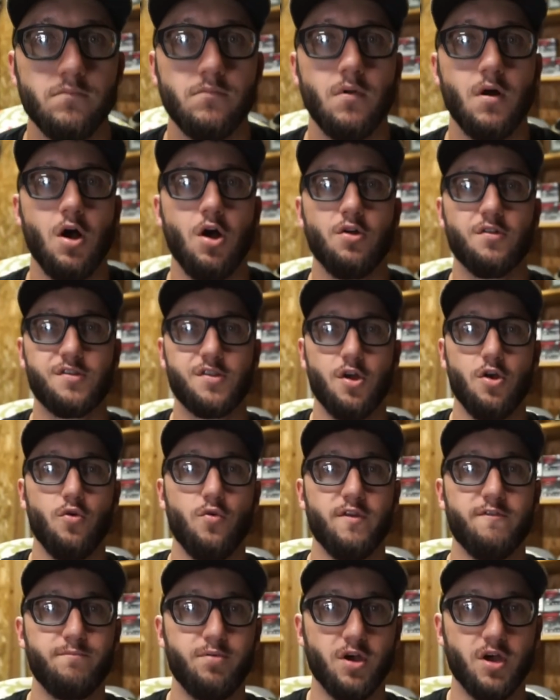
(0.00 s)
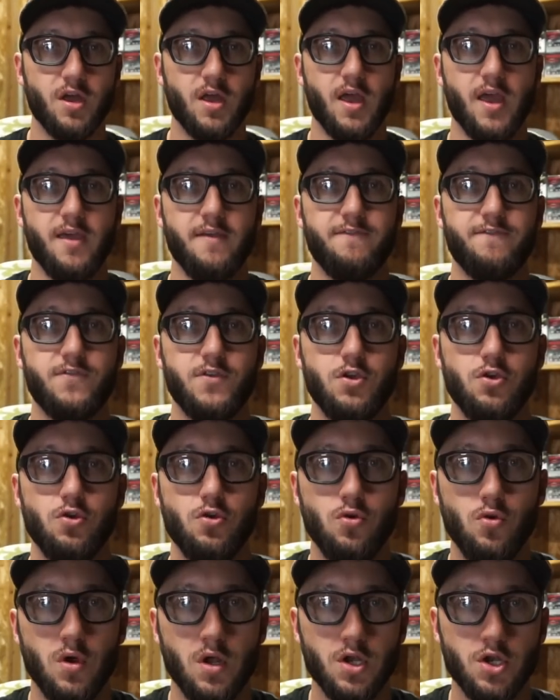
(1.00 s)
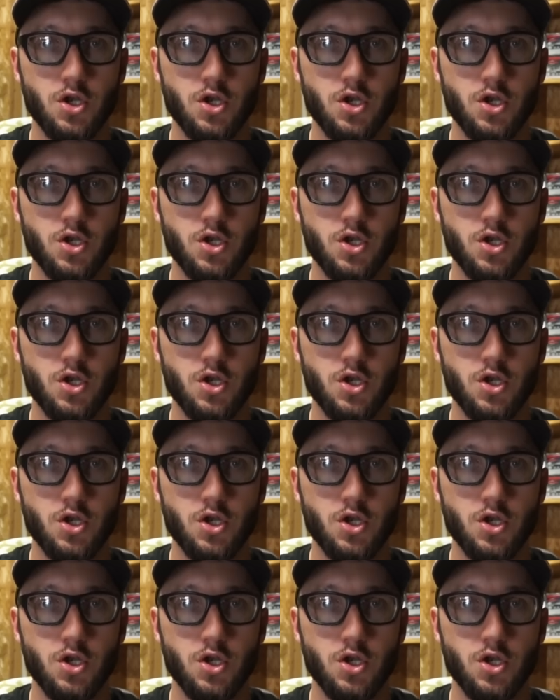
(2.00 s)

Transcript: Also, we've put a few